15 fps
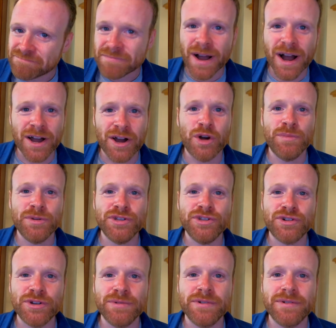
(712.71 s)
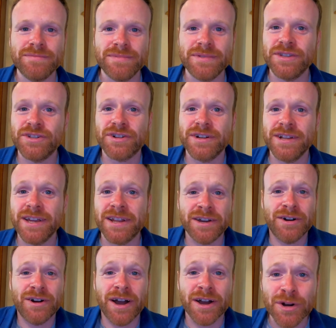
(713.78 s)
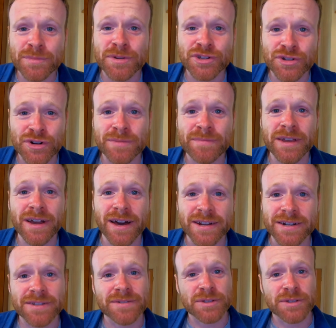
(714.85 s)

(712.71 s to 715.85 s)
I hope you enjoy the journey, and I hope you join me on it.